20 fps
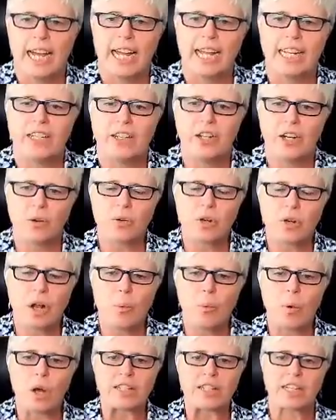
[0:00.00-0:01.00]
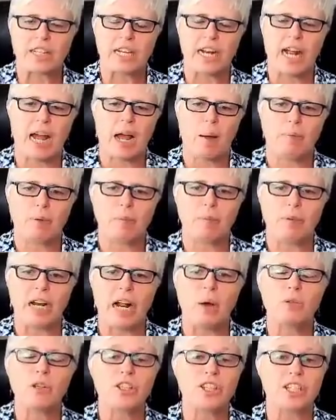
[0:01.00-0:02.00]
and you don't know what's going to happen but
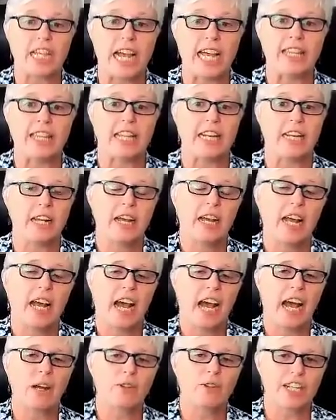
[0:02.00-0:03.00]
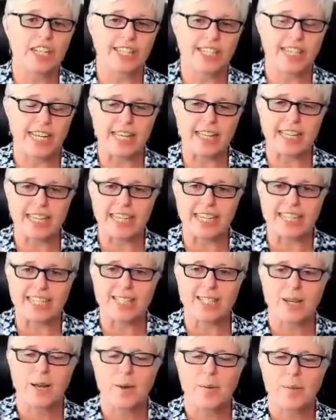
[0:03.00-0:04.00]
i will say that i'll just say
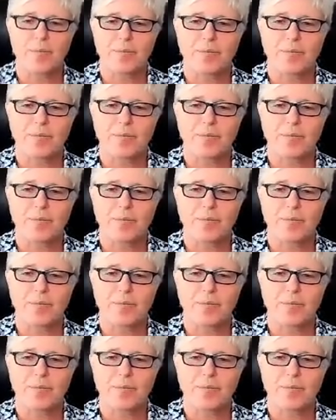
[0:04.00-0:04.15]
this